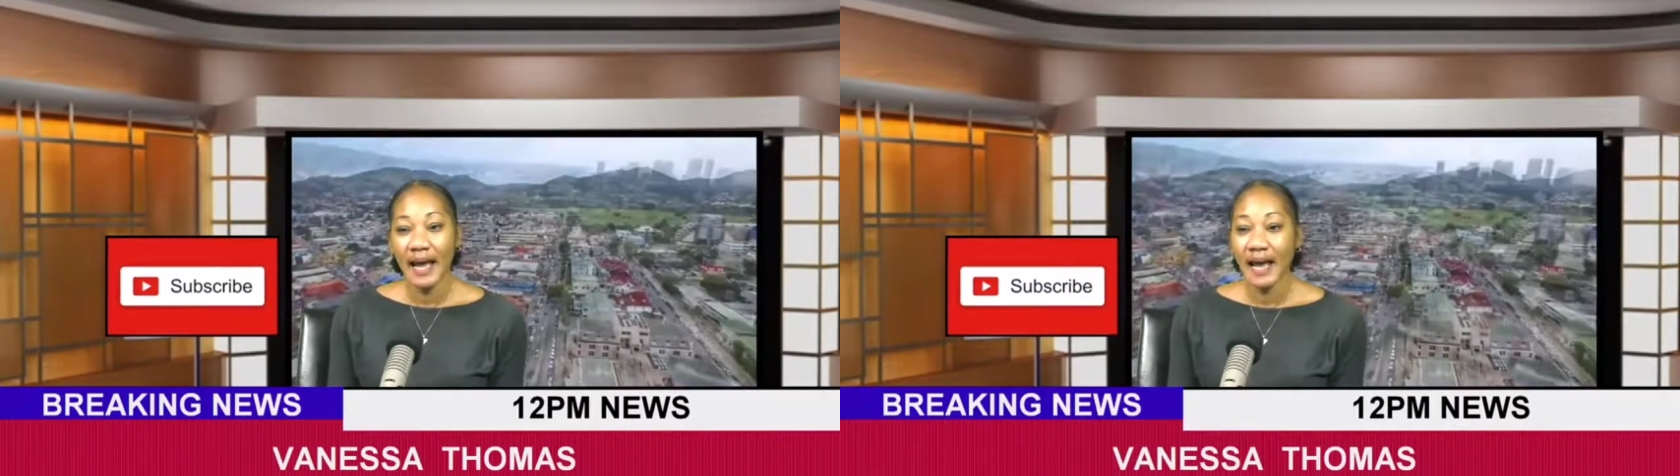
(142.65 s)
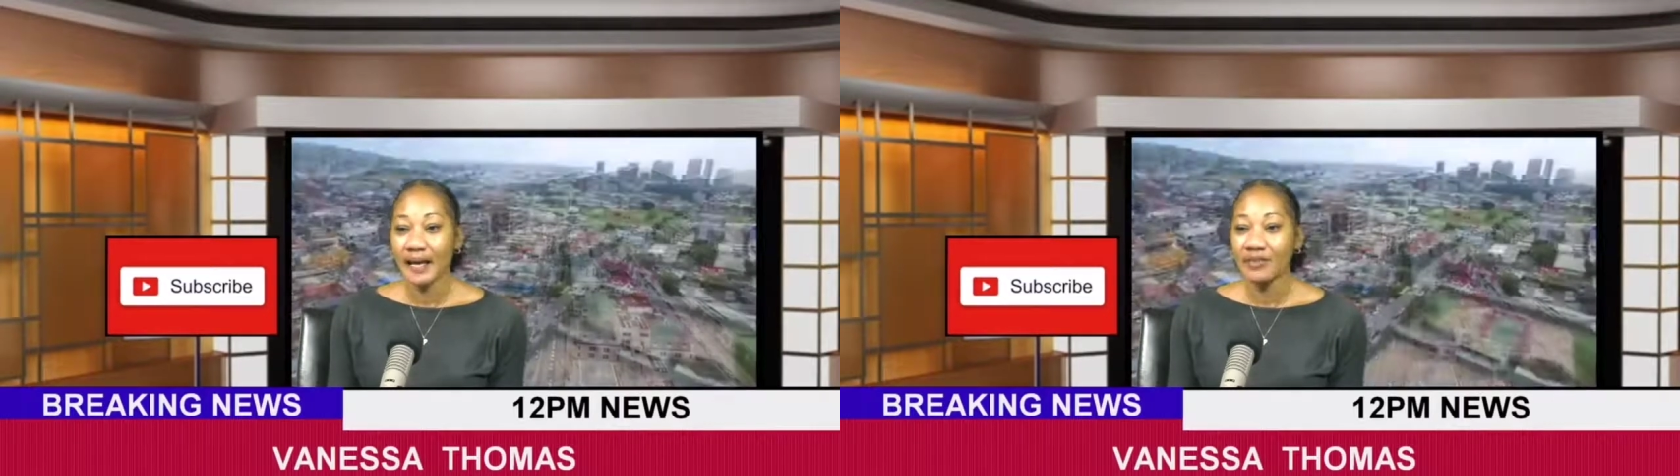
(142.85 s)

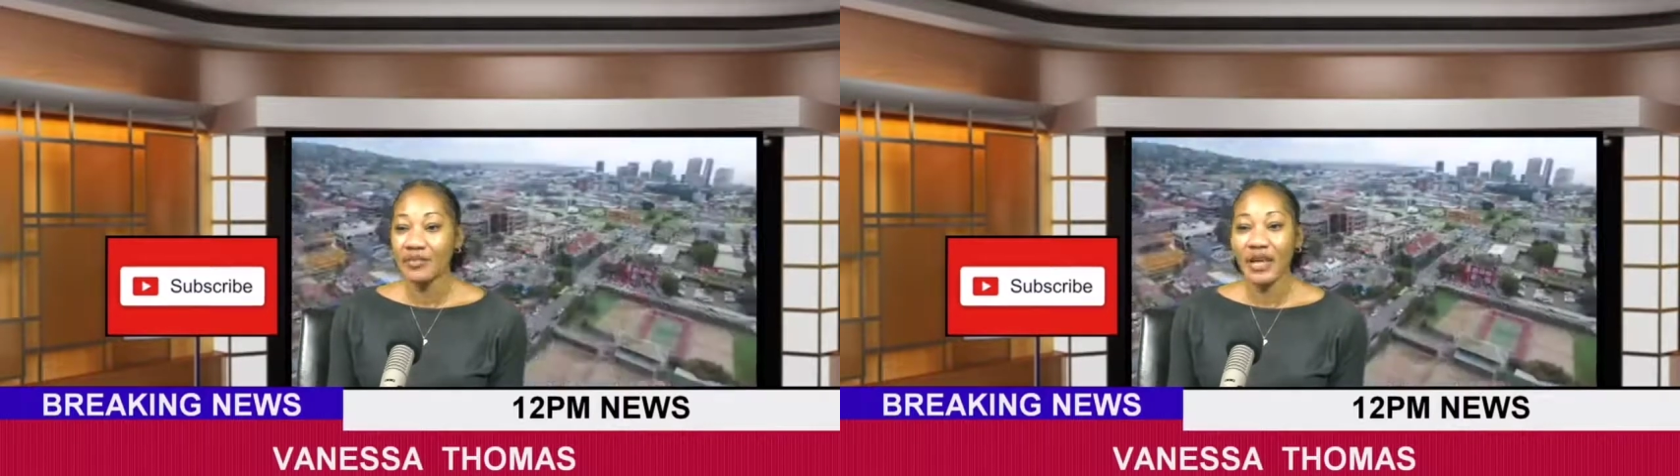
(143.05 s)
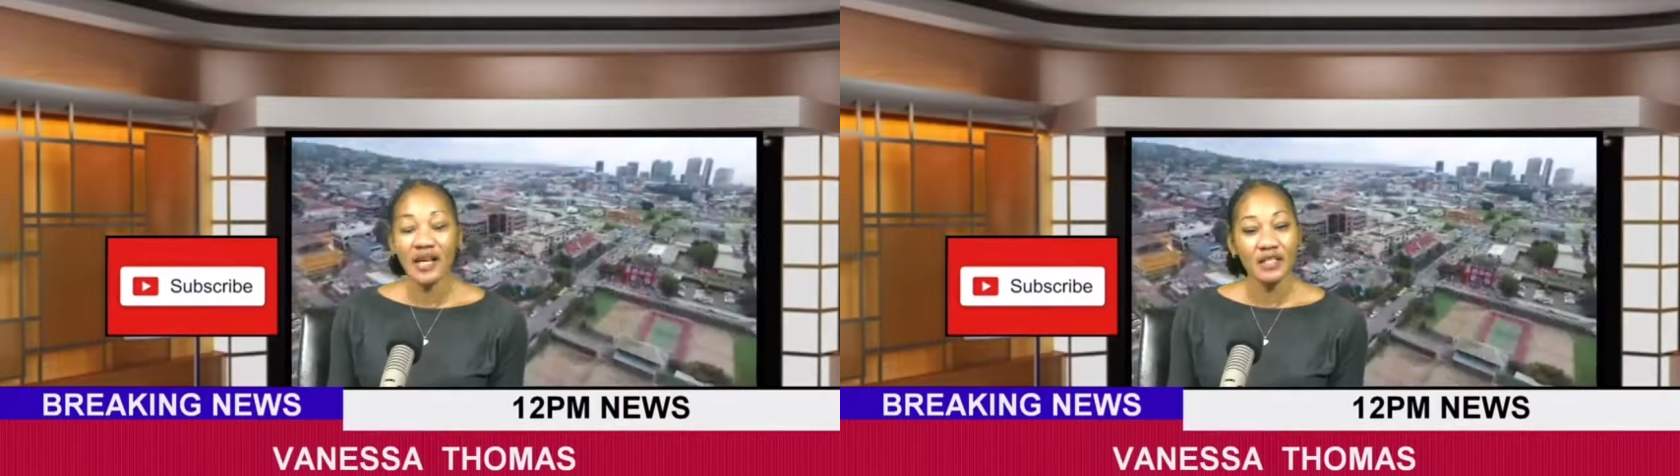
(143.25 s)
and
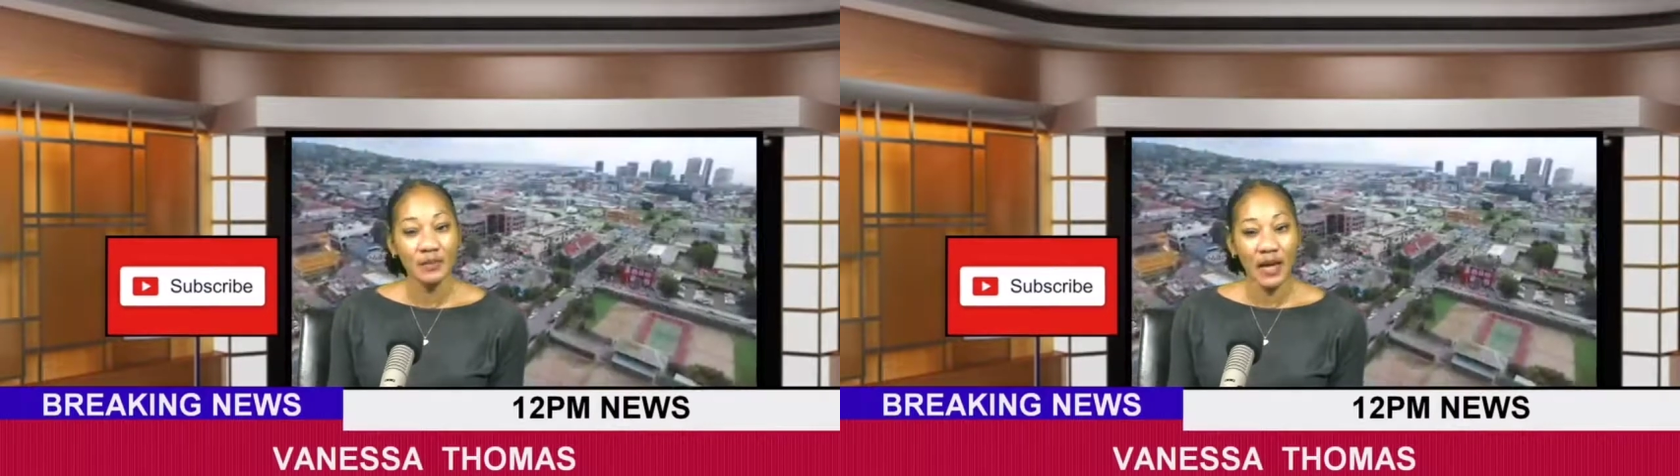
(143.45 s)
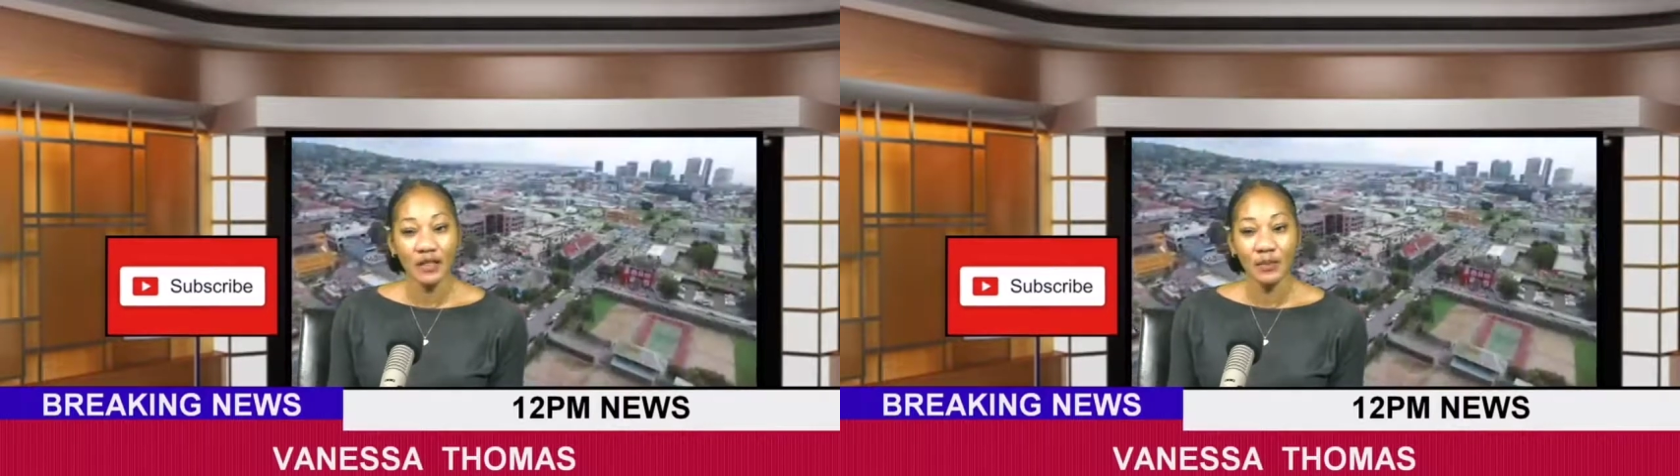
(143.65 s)
they
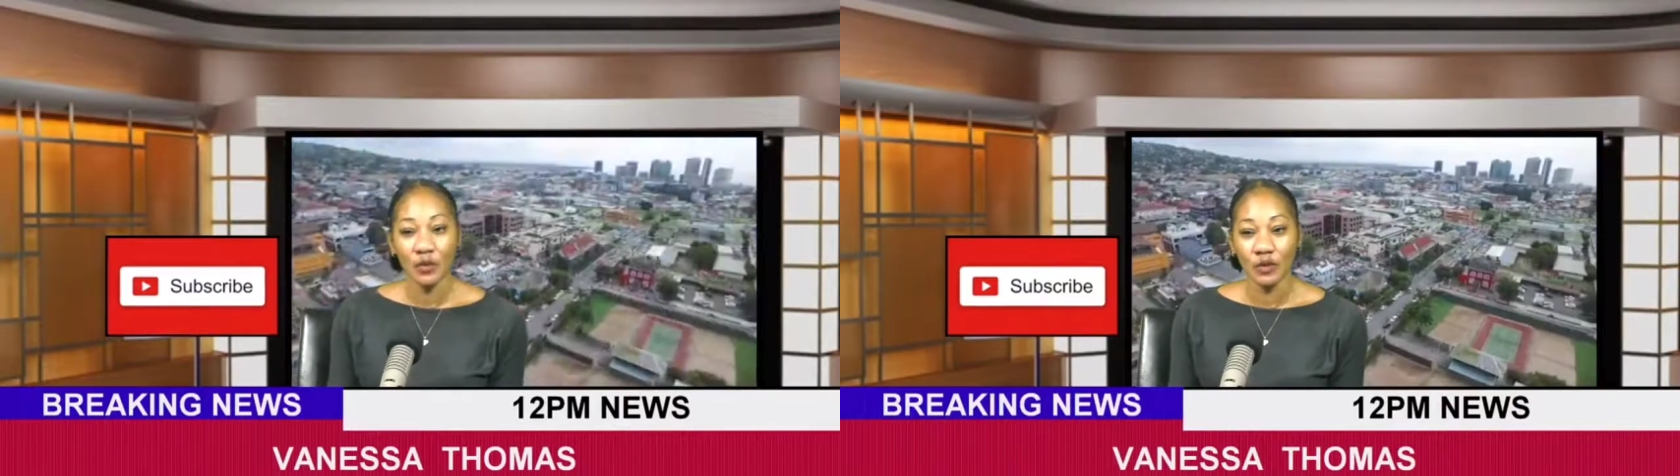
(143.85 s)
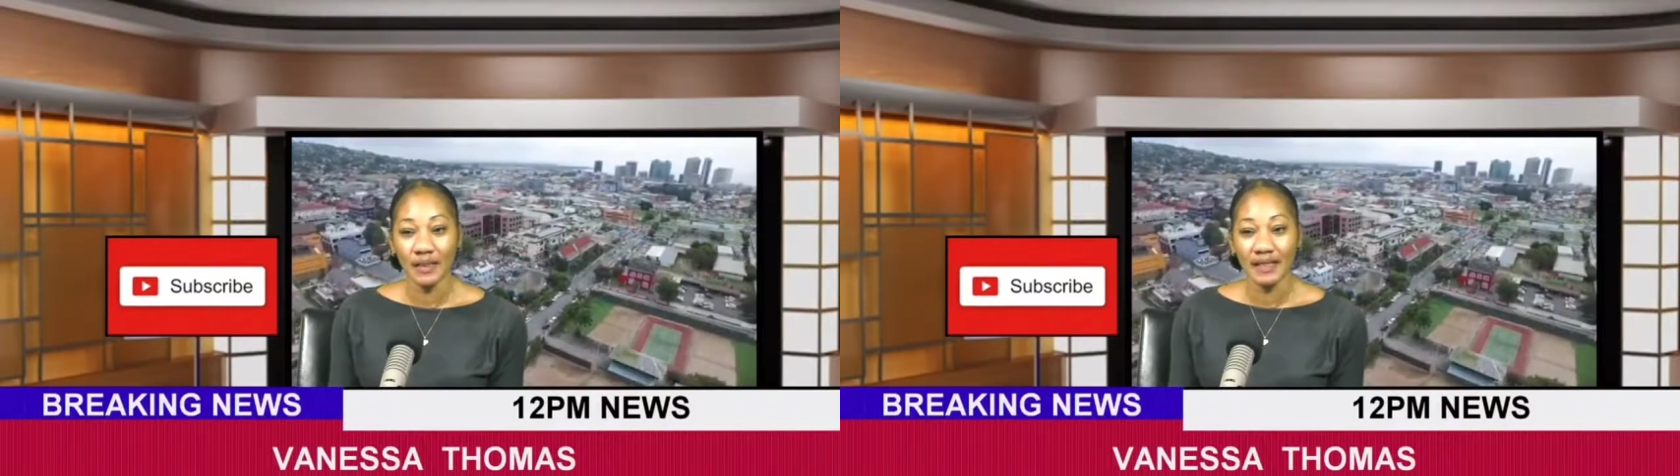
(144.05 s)
expect
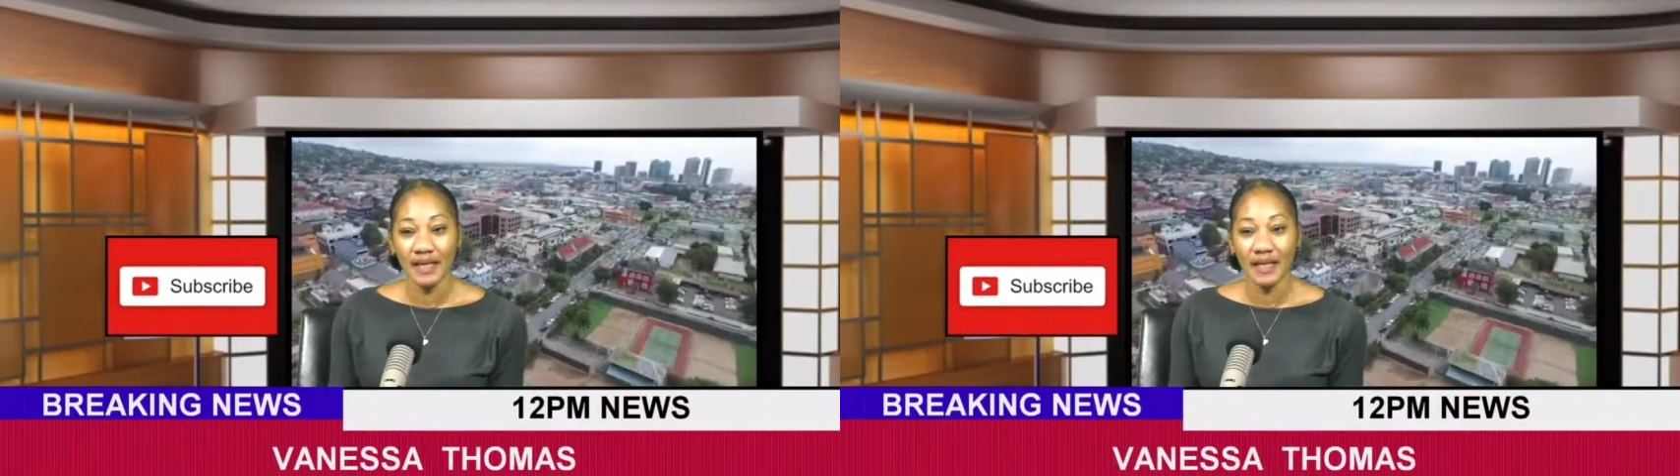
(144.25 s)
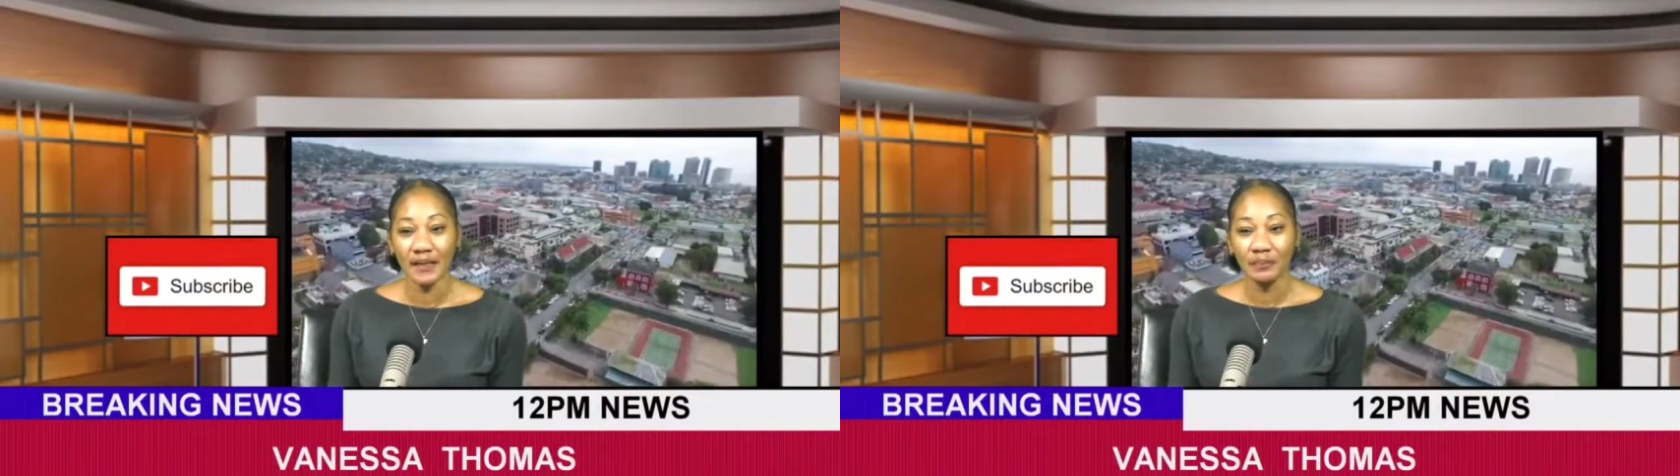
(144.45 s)
more
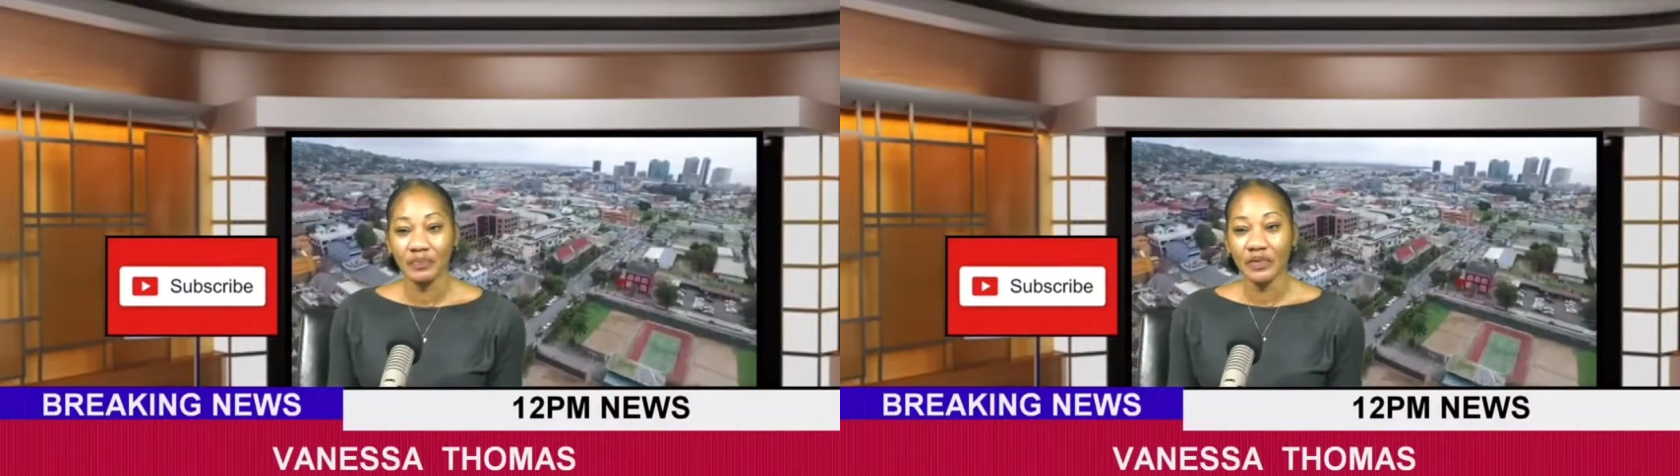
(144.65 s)
today.